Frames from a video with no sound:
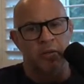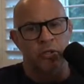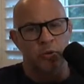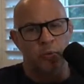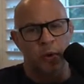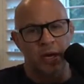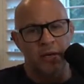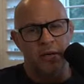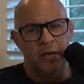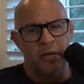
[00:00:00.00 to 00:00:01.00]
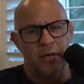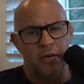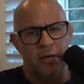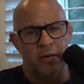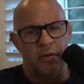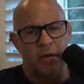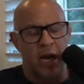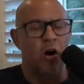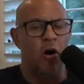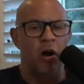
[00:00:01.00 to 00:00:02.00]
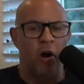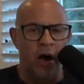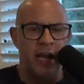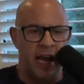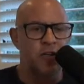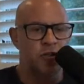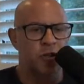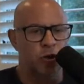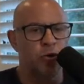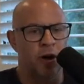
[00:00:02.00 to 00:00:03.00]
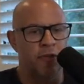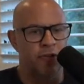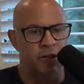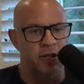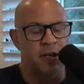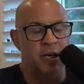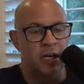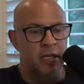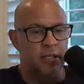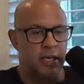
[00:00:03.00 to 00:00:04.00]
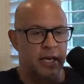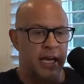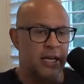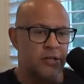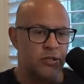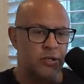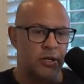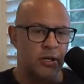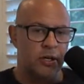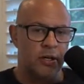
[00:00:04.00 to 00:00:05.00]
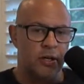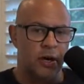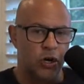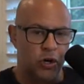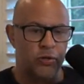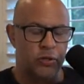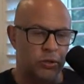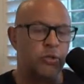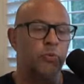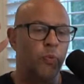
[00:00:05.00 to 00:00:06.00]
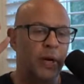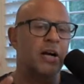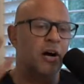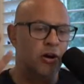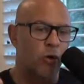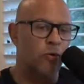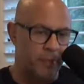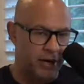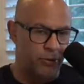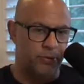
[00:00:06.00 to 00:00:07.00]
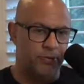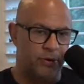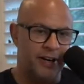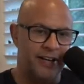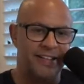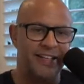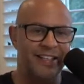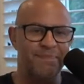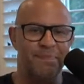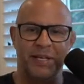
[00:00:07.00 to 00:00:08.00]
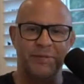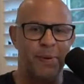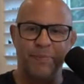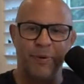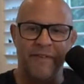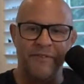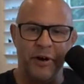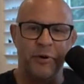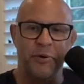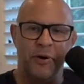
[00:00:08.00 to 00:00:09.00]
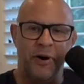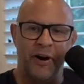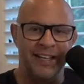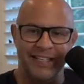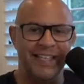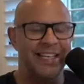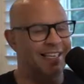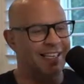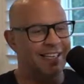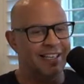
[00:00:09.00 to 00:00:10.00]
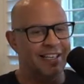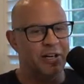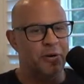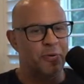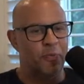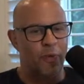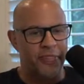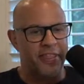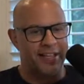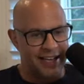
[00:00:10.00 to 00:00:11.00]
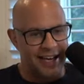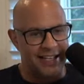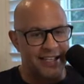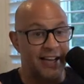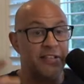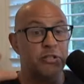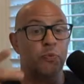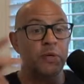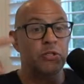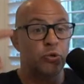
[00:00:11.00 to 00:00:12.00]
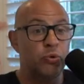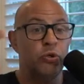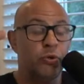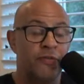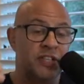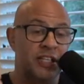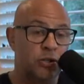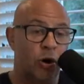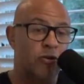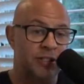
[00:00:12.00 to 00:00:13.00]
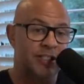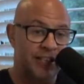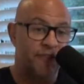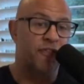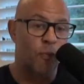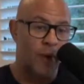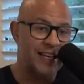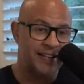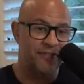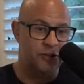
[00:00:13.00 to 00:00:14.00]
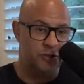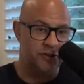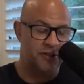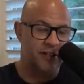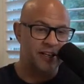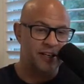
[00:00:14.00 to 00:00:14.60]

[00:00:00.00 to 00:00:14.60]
to win, and I'd edge Cejudo for this, to win a gold medal, right, at the Olympics, people have no idea what that takes. And then to win 2 UFC titles in different weight divisions,